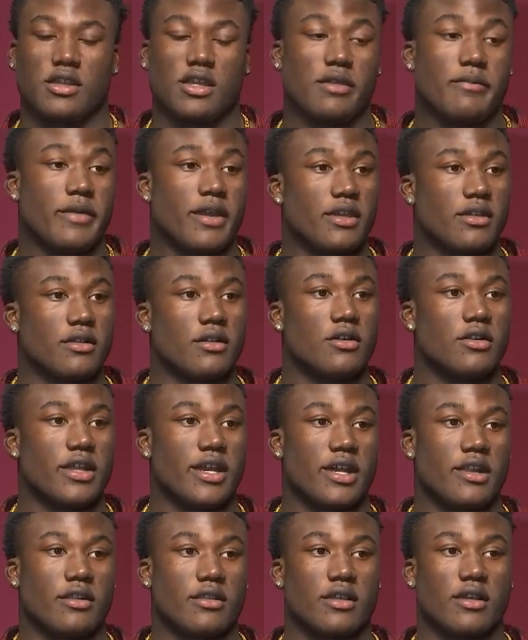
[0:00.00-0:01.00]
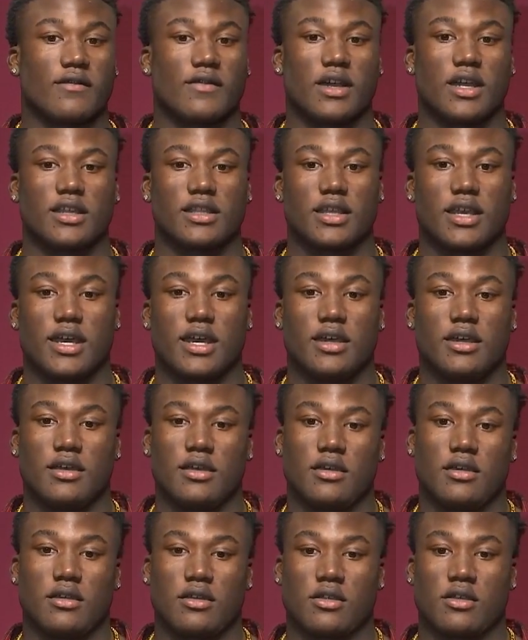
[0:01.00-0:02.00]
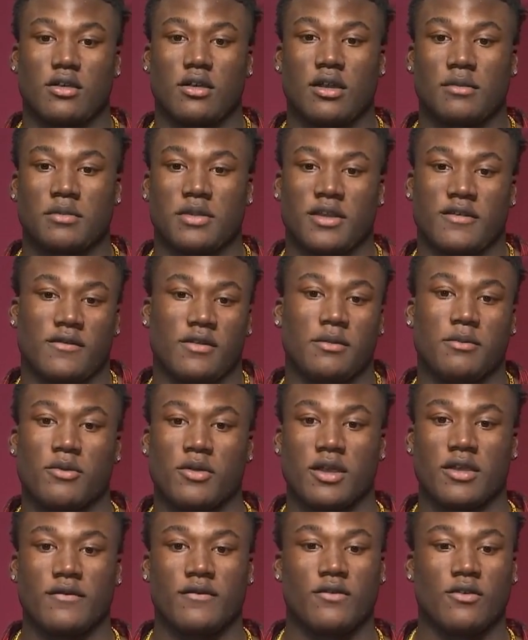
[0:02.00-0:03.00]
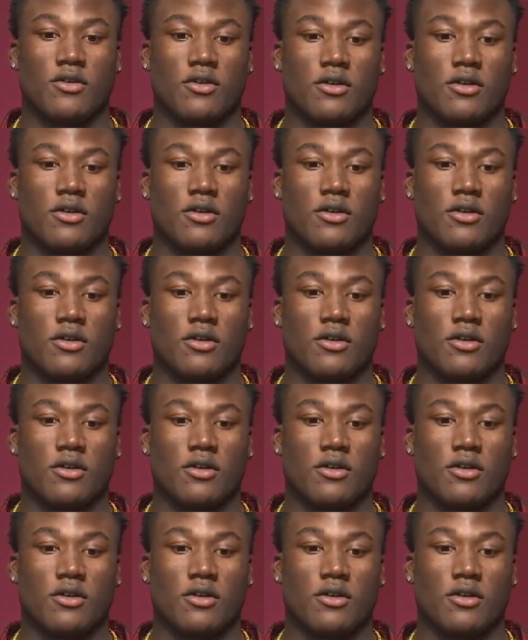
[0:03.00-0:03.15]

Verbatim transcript: teammates go down and stuff like that. So I'm definitely praying for